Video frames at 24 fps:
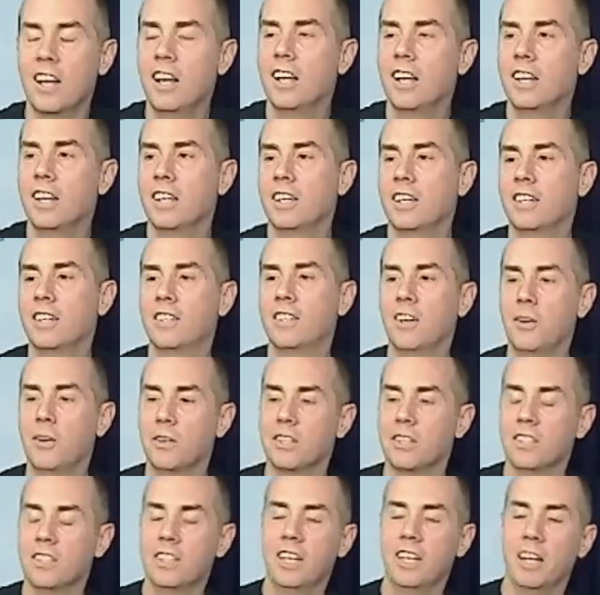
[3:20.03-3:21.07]
It's always
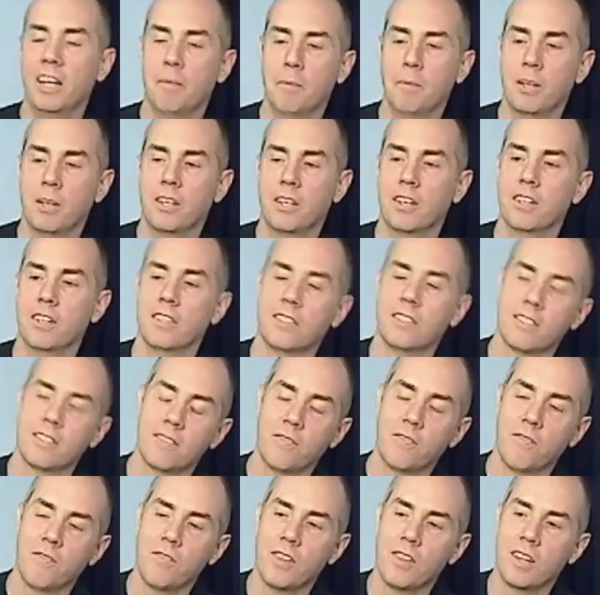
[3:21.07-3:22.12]
neat because
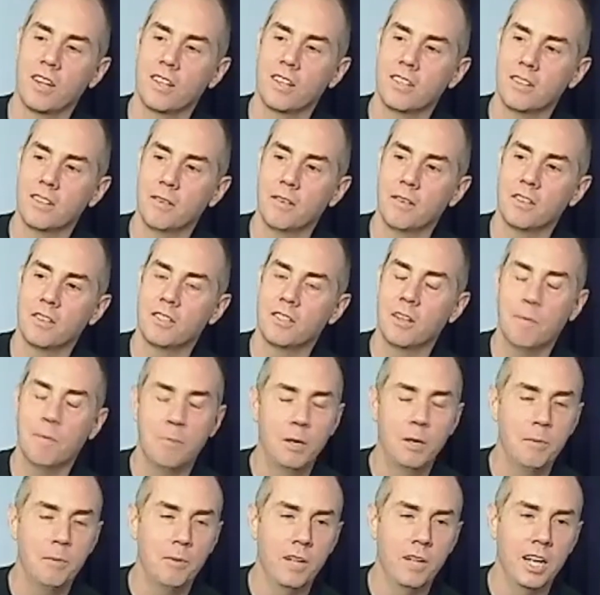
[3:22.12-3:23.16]
some
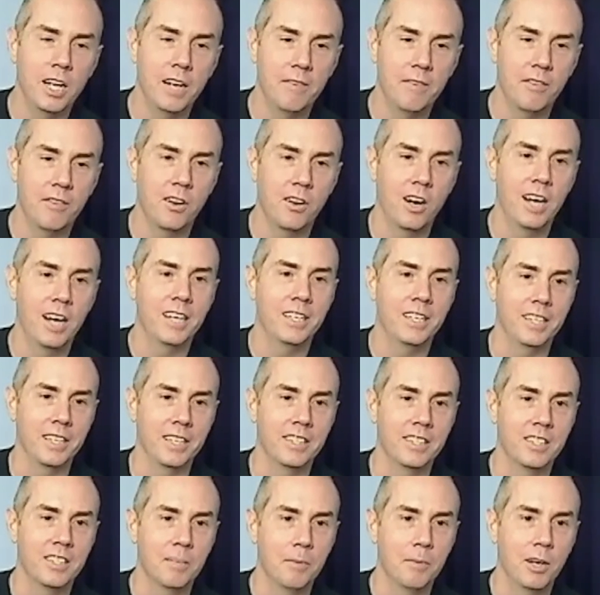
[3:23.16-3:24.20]
people have their
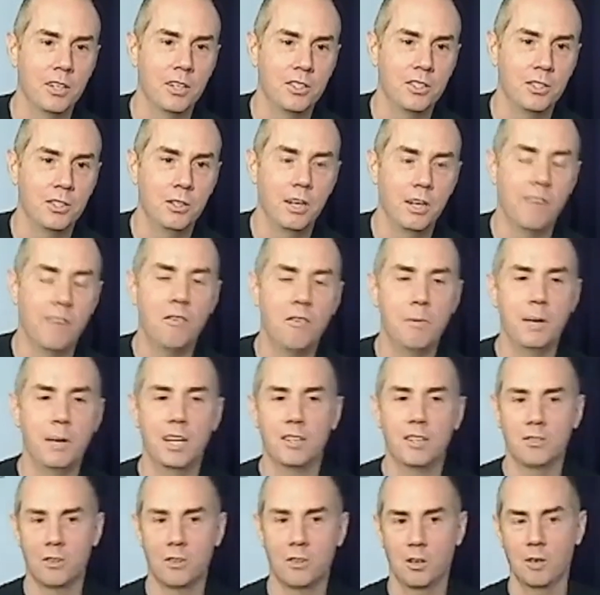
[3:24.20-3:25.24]
ideas about you. Everybody
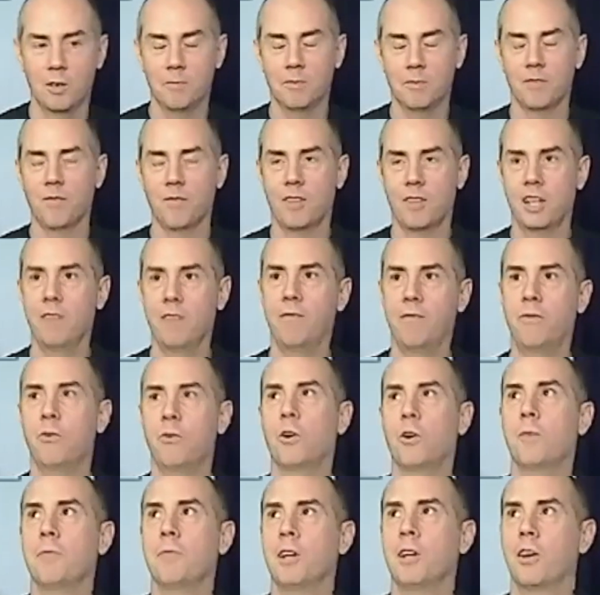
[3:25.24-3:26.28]
they
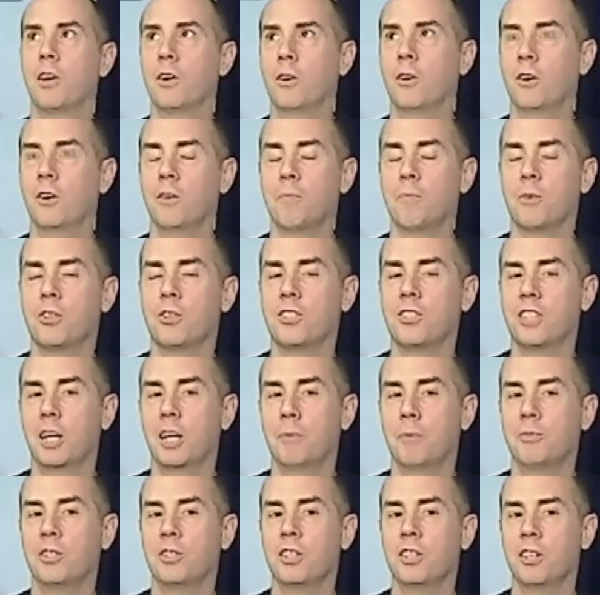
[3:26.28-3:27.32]
form their own
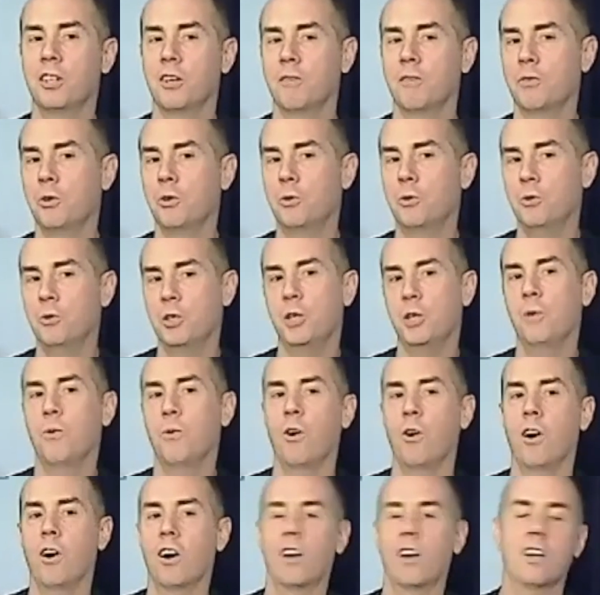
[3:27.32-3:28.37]
perception of who you
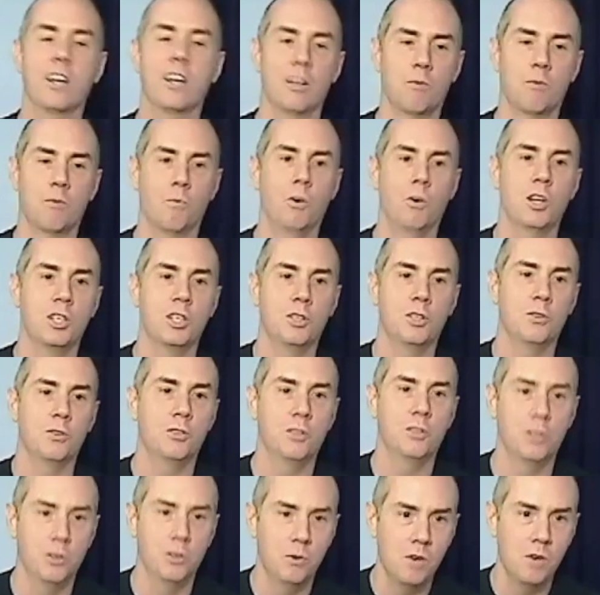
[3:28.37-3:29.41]
are and what you
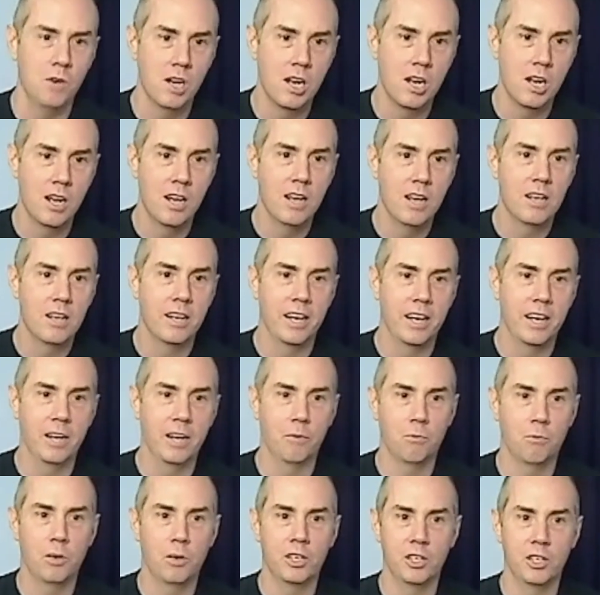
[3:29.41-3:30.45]
do and
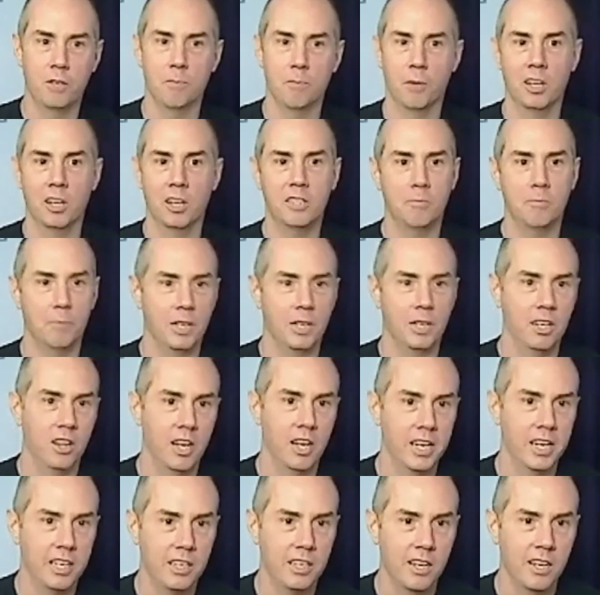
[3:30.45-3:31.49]
what you must be
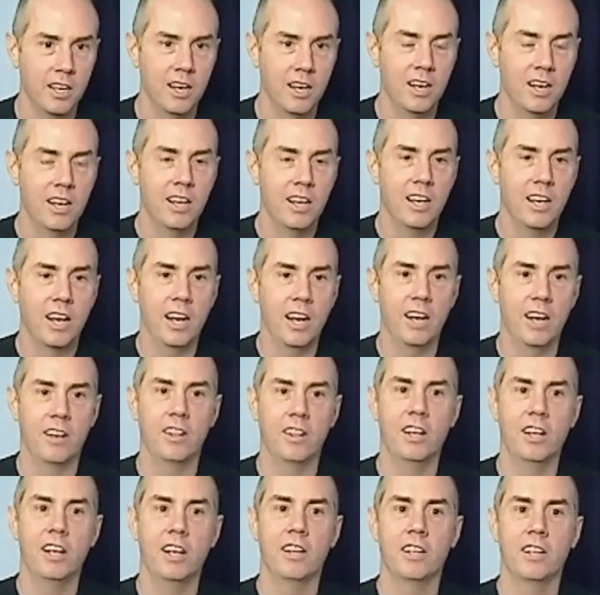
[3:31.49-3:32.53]
like. And
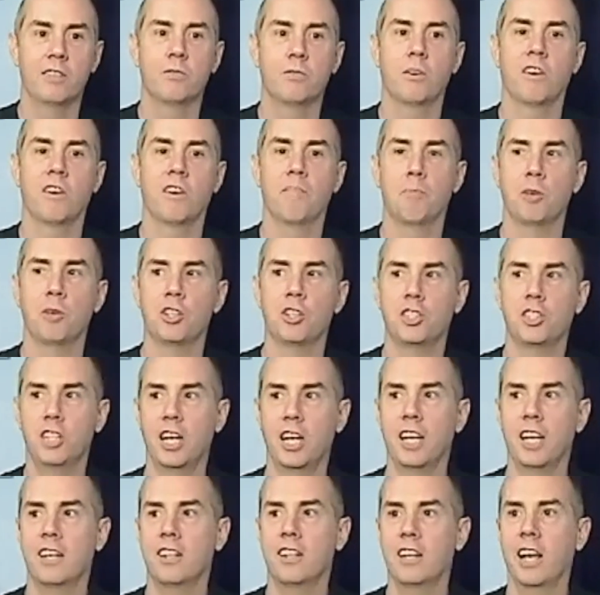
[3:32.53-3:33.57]
then they sort of
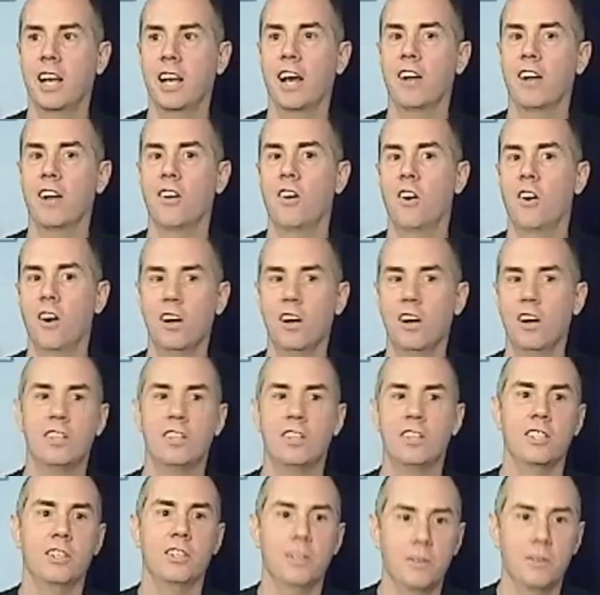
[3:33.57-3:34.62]
project that onto
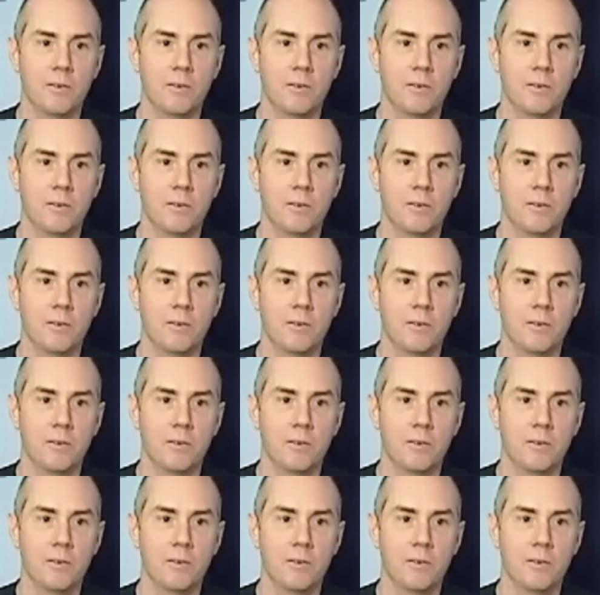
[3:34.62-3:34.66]
you.